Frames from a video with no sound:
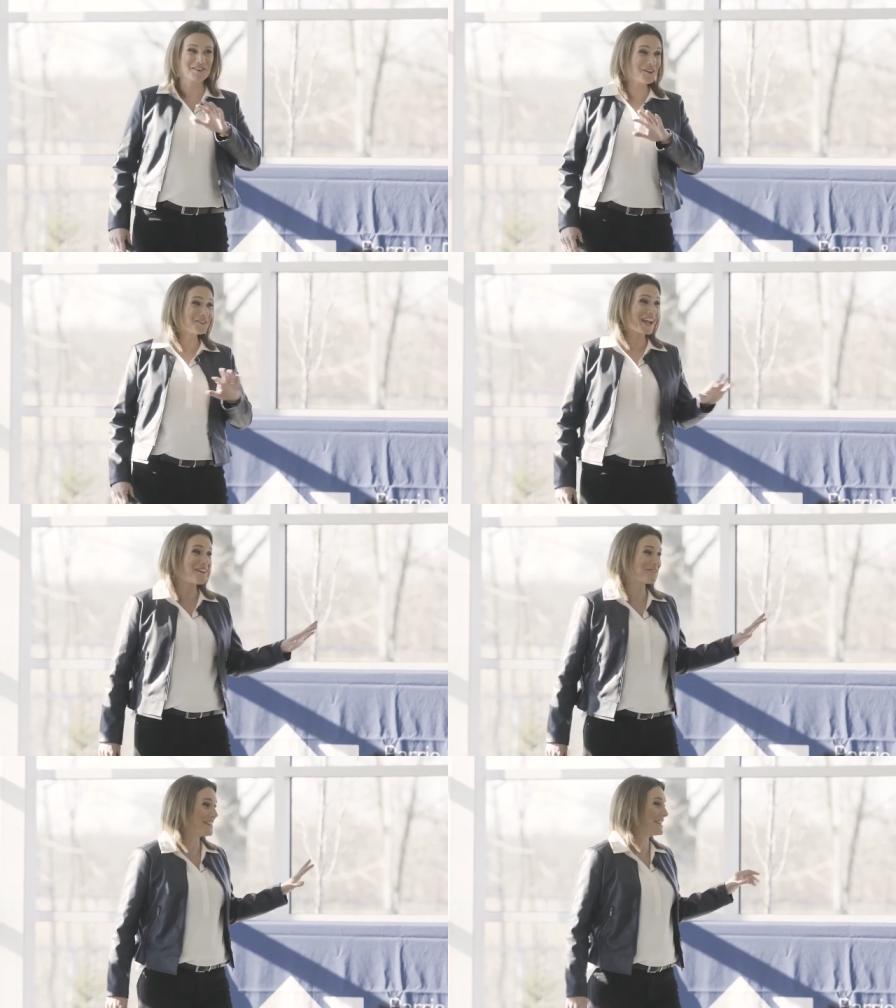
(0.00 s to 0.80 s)
No
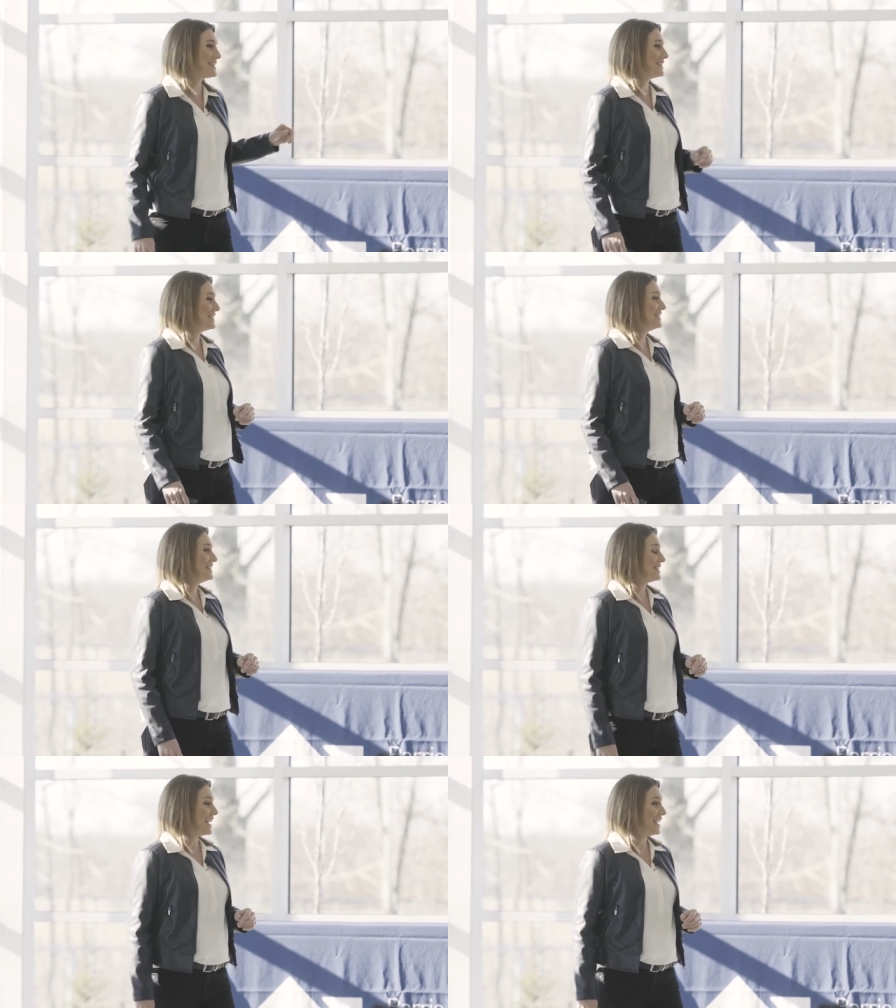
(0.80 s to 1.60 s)
caffeine,
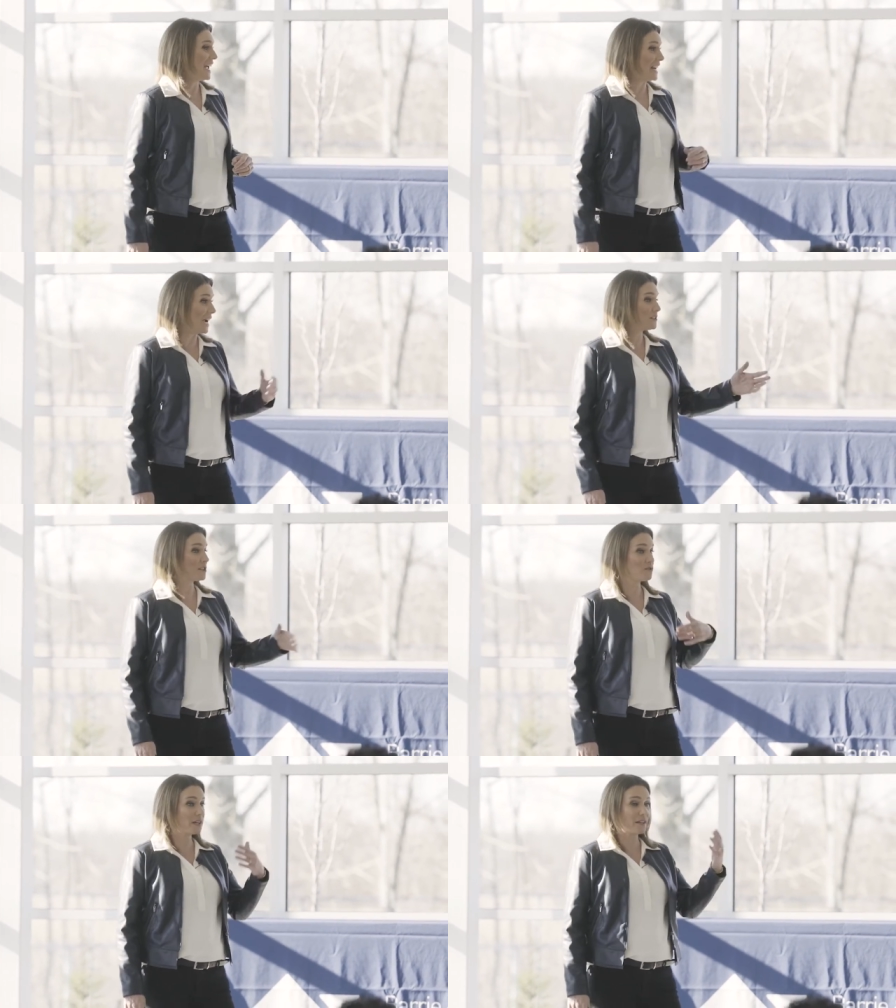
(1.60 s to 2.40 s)
okay? And I
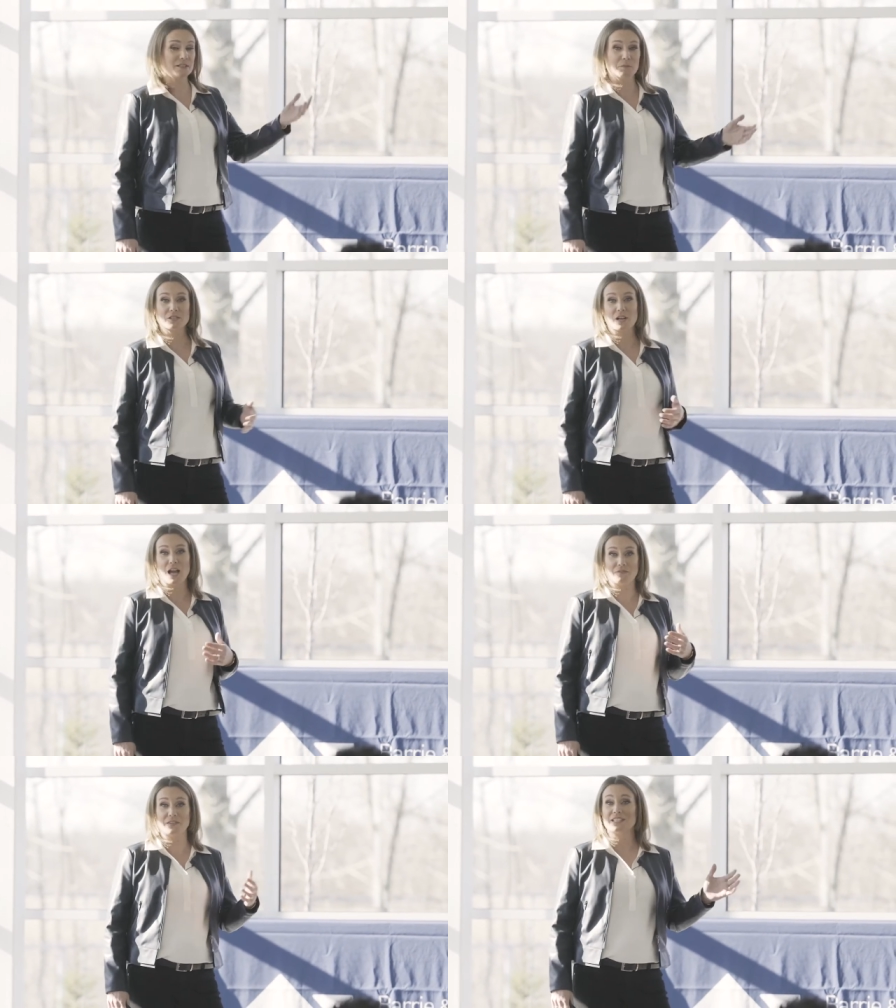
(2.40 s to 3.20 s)
used to drink as much
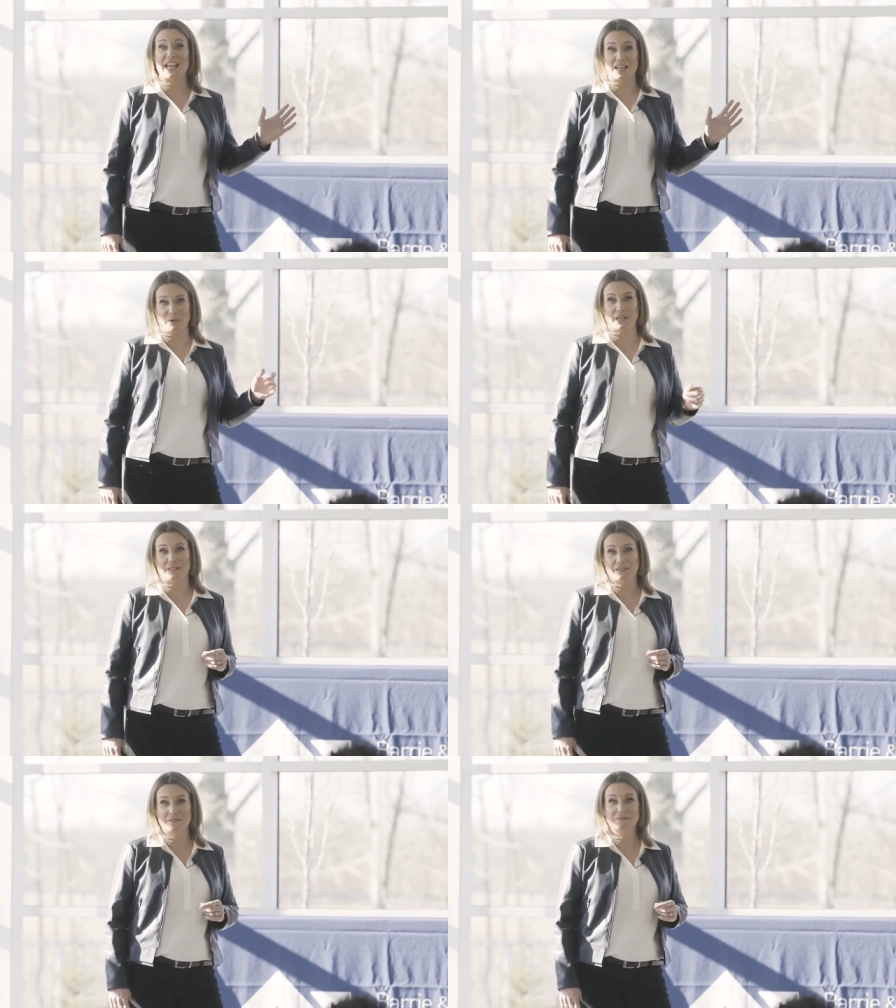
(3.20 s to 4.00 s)
coffee as
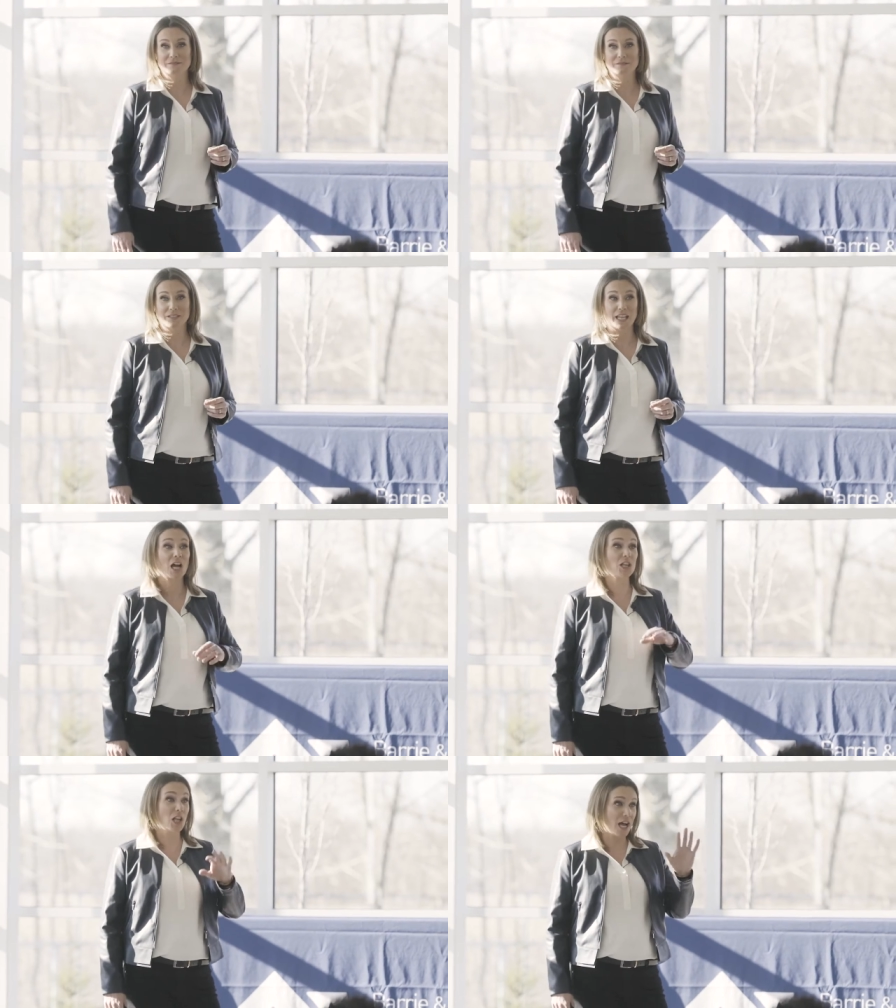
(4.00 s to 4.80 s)
anybody,
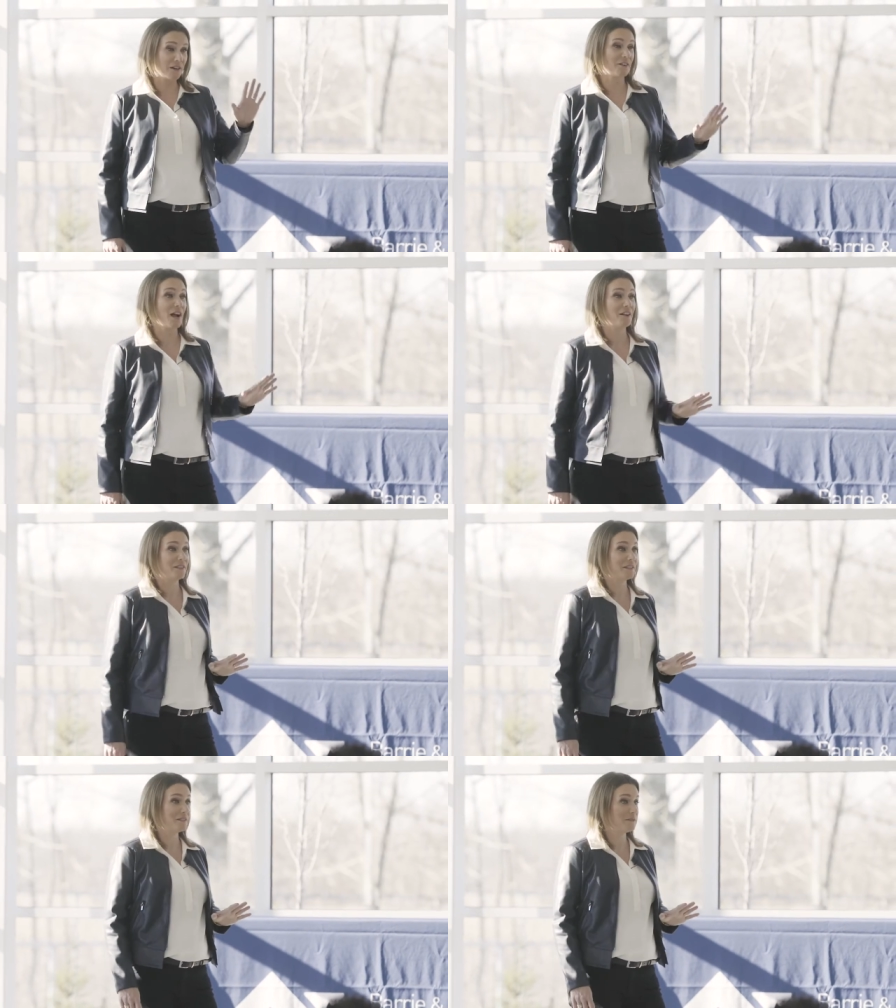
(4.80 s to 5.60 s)
like a lot of
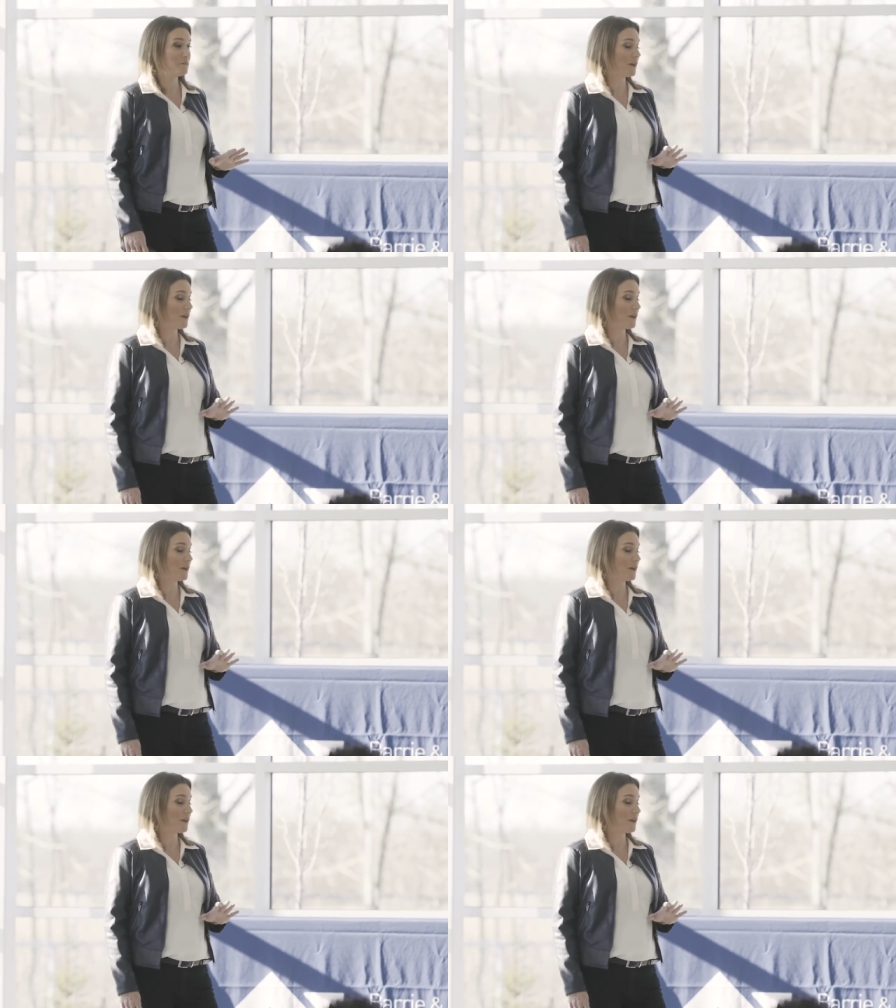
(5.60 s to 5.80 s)
coffee.